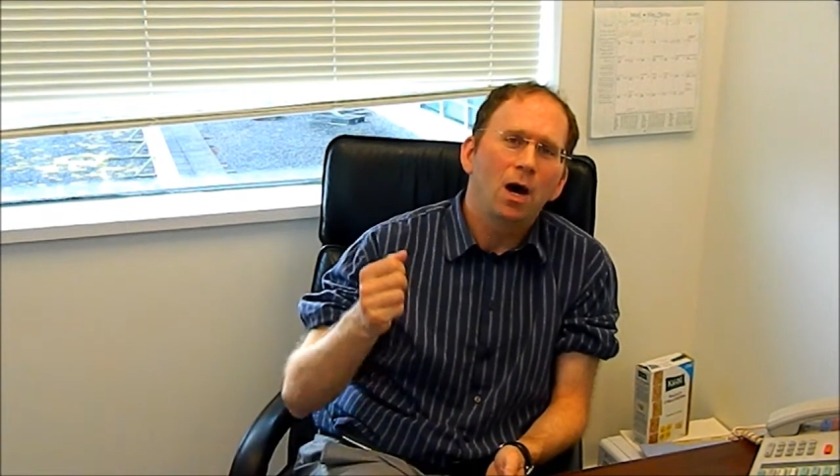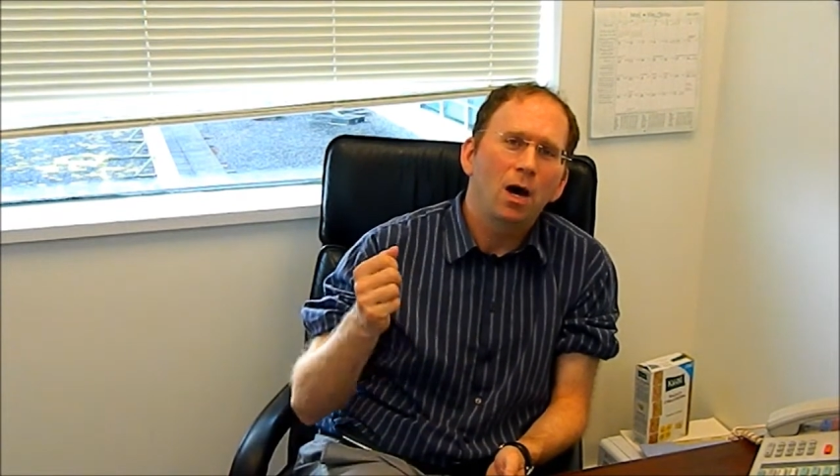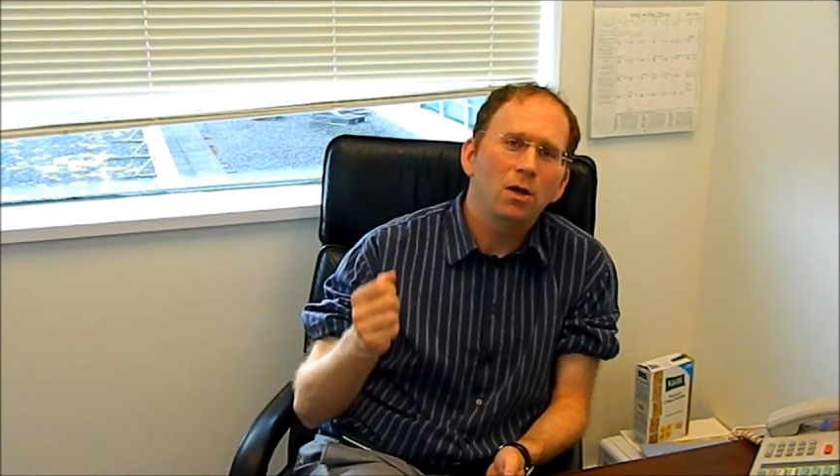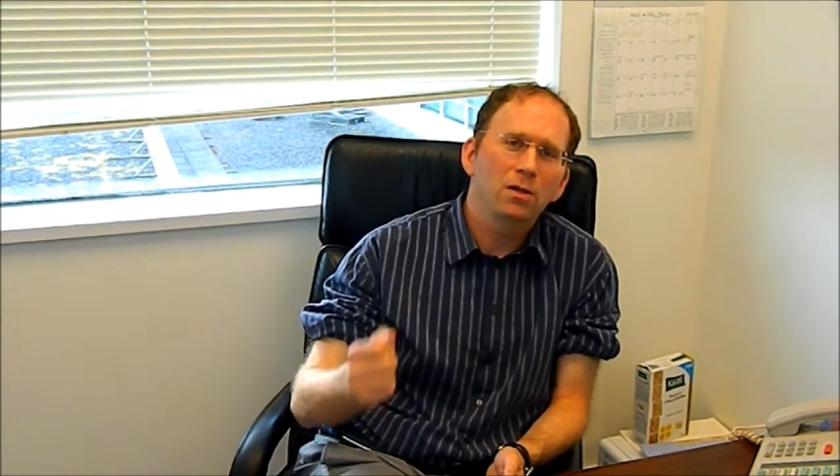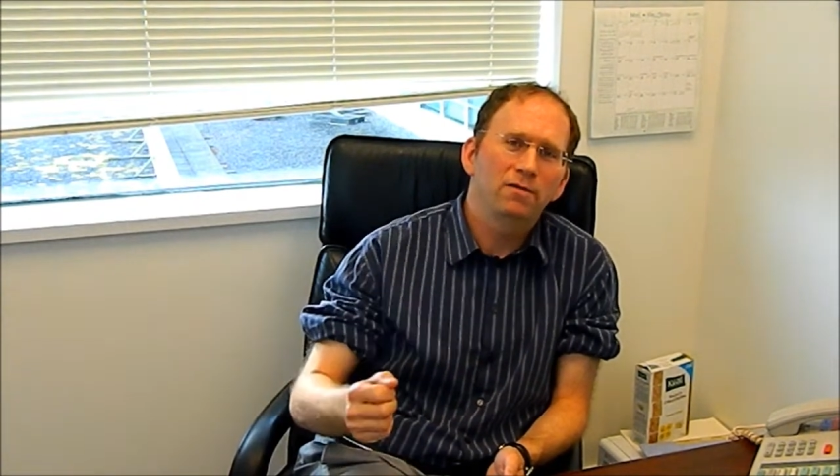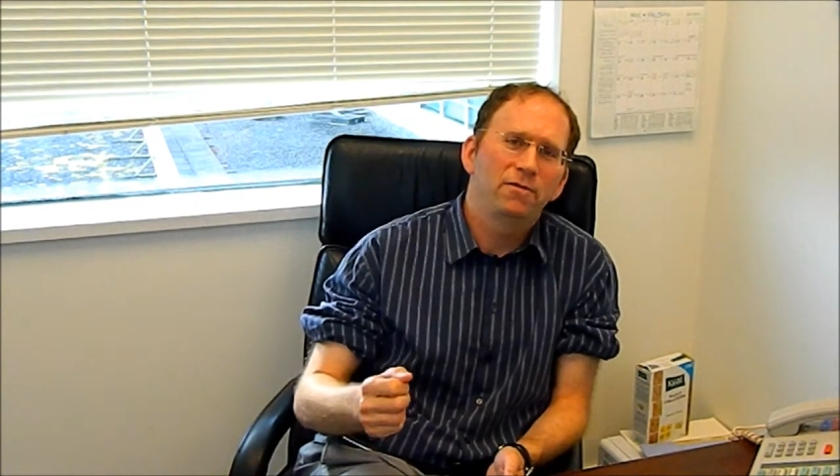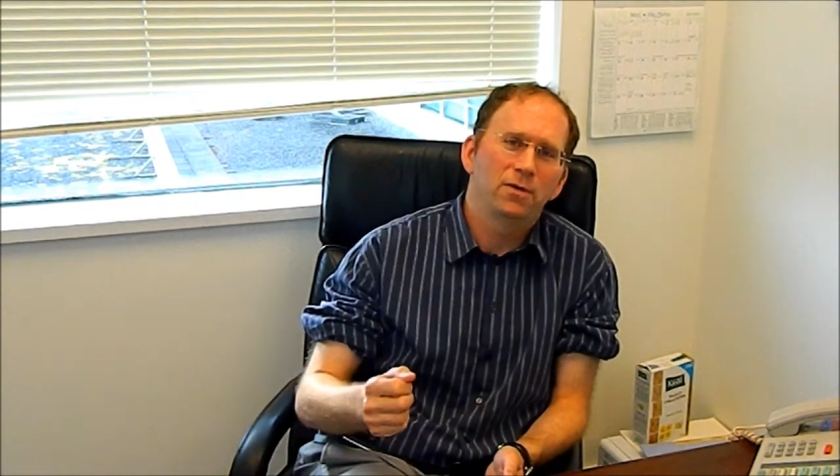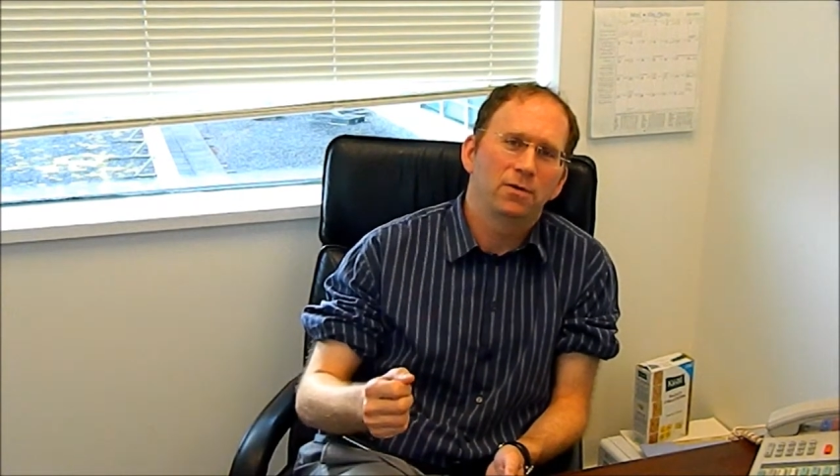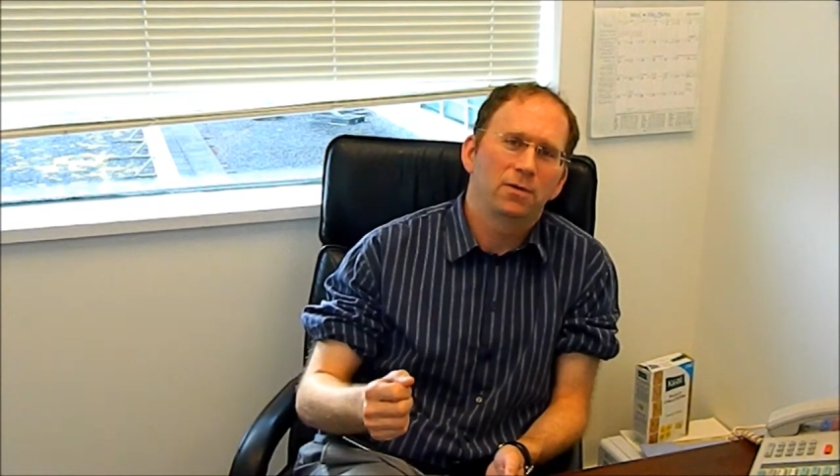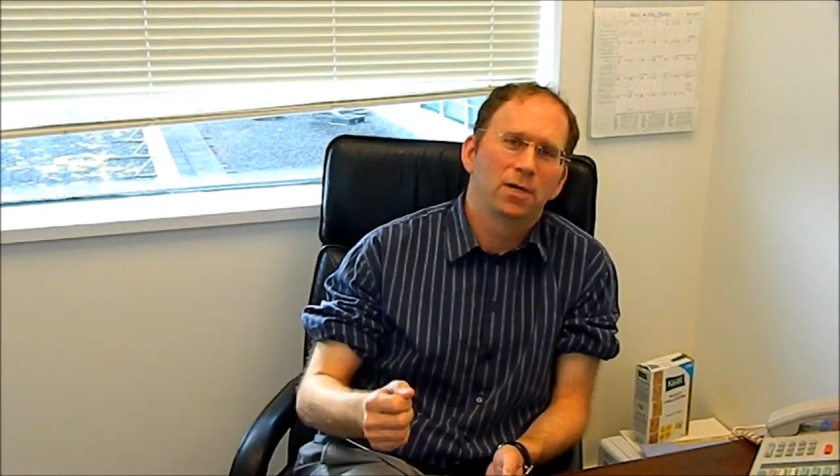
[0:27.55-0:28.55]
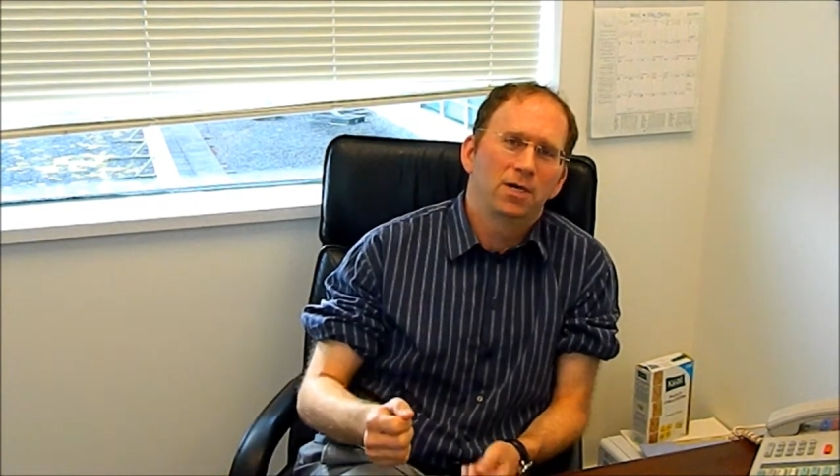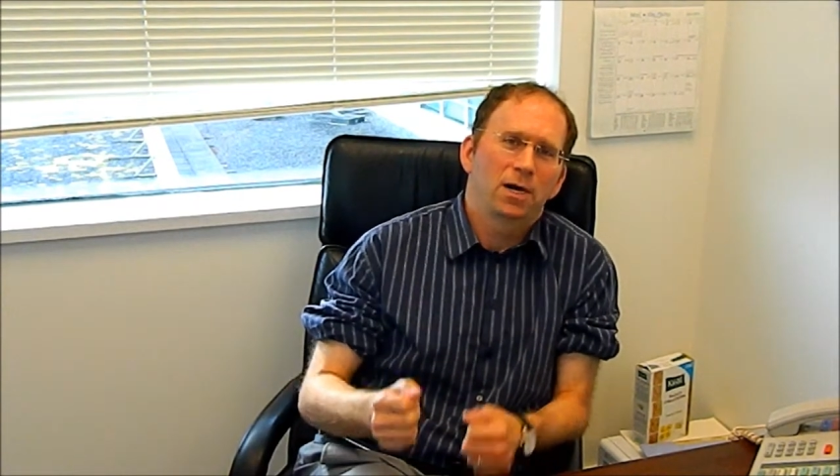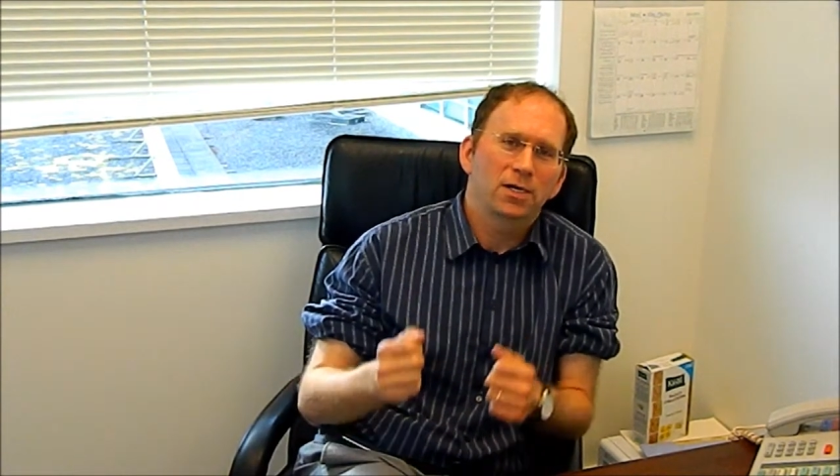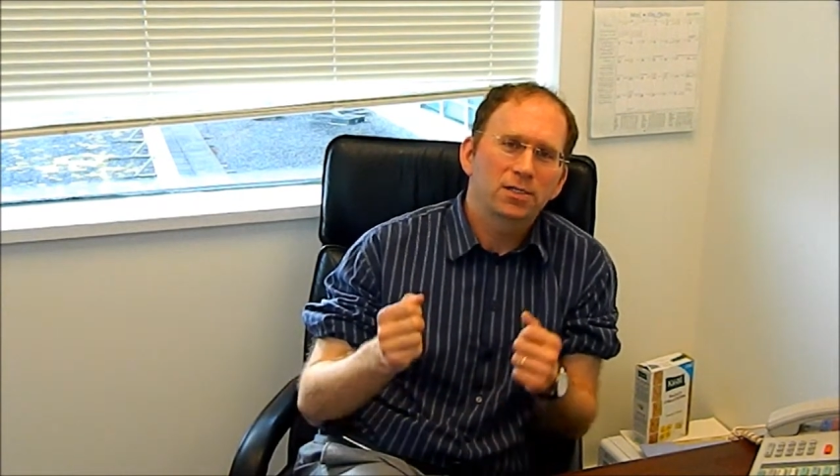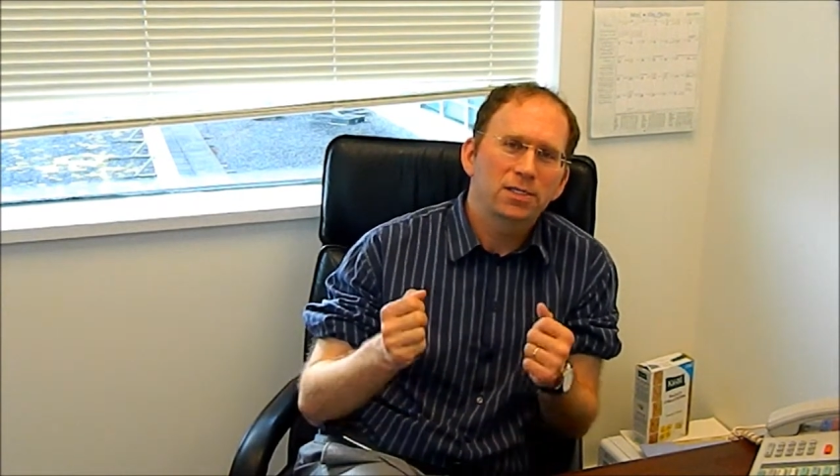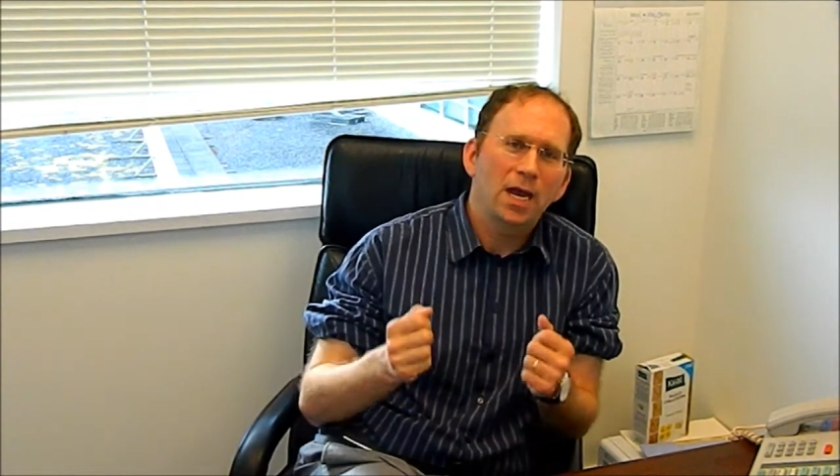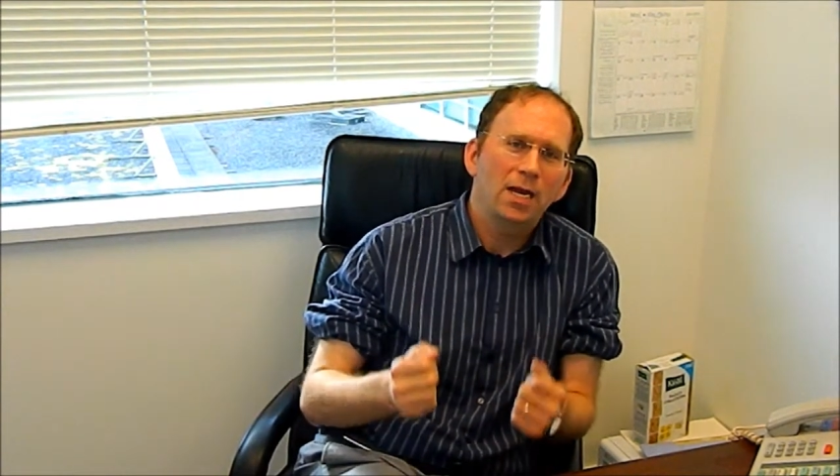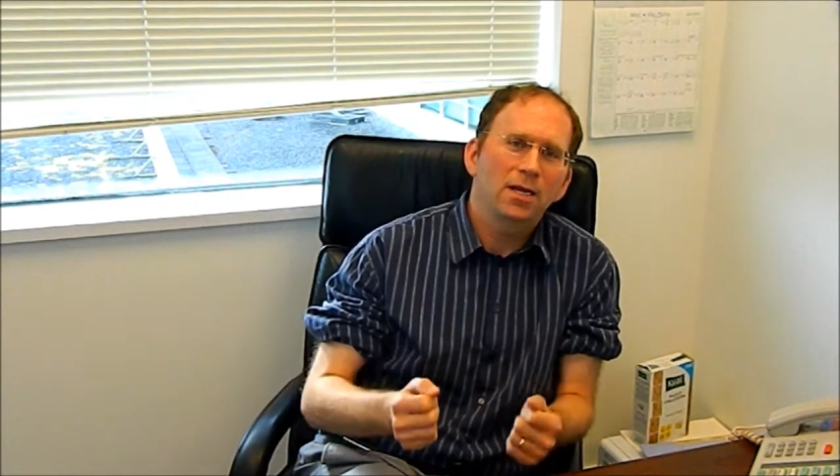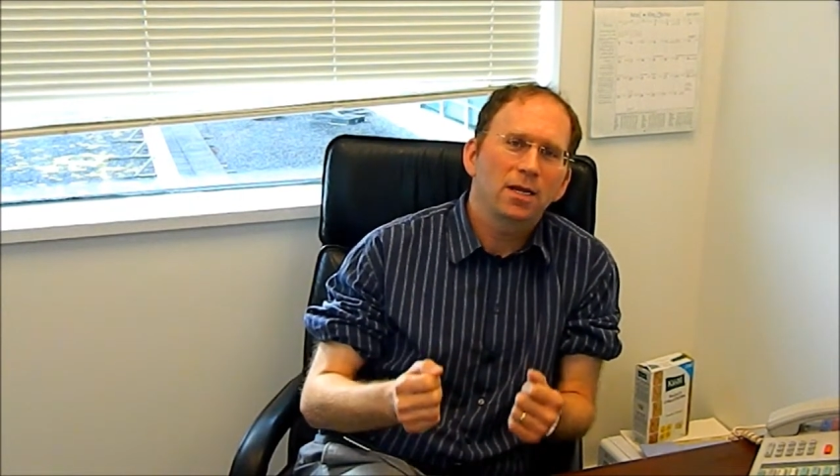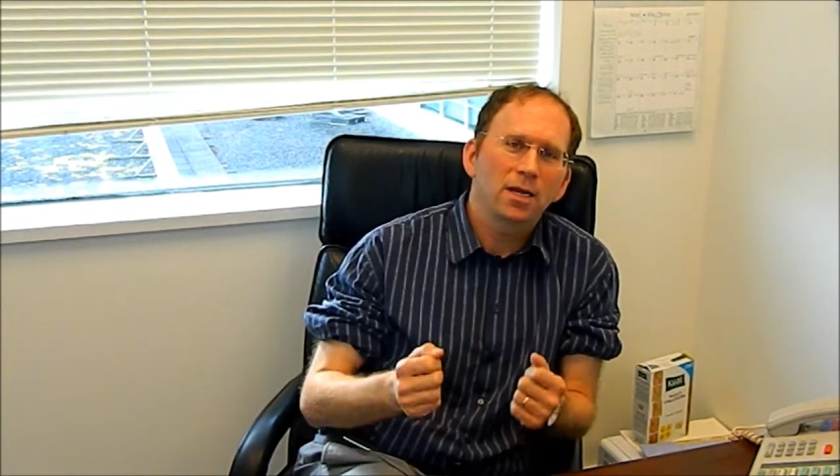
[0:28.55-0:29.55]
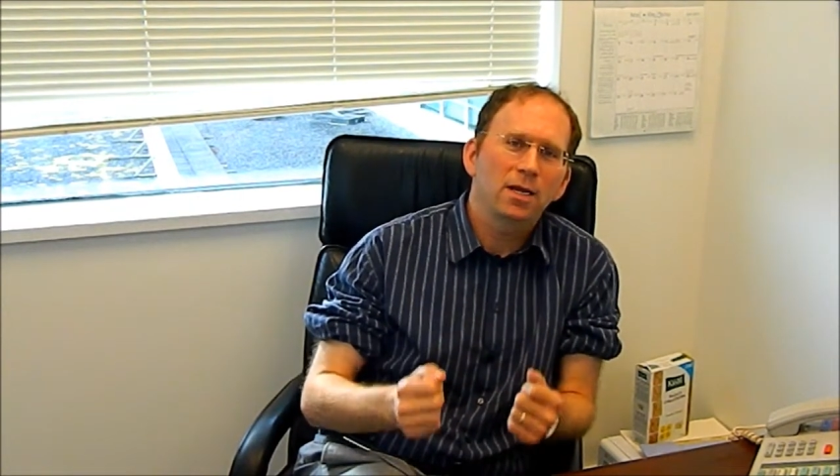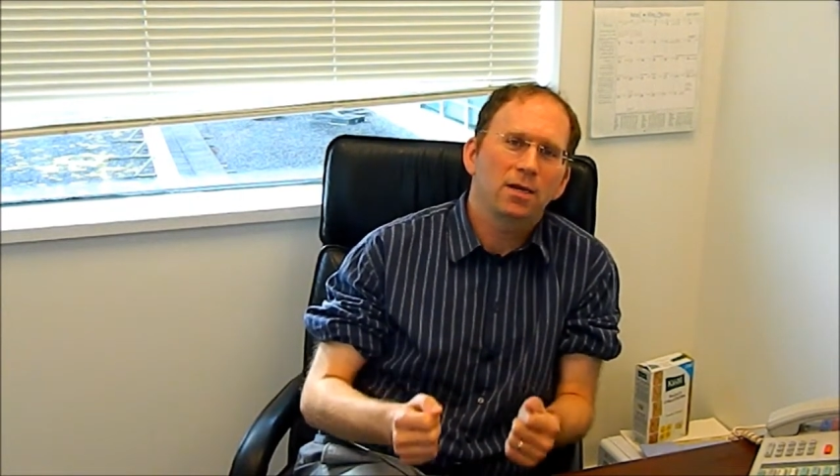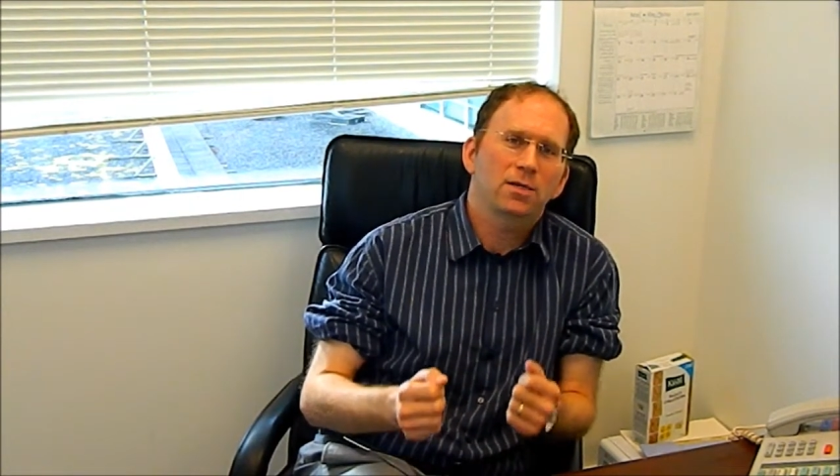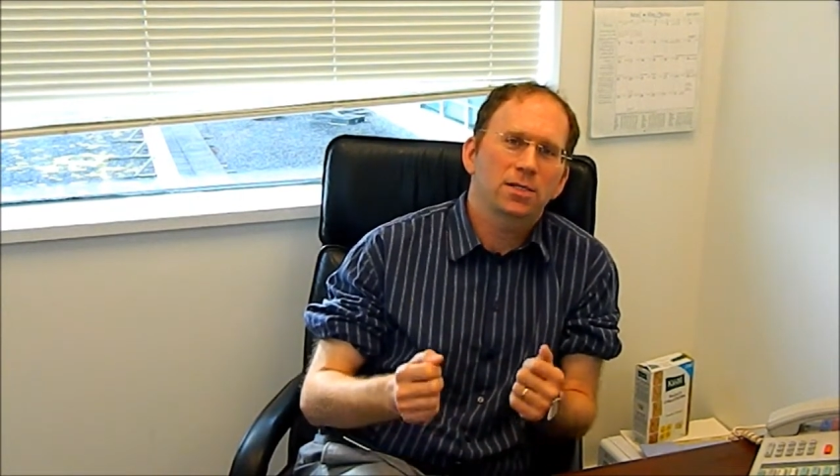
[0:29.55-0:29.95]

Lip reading: all of you are standing here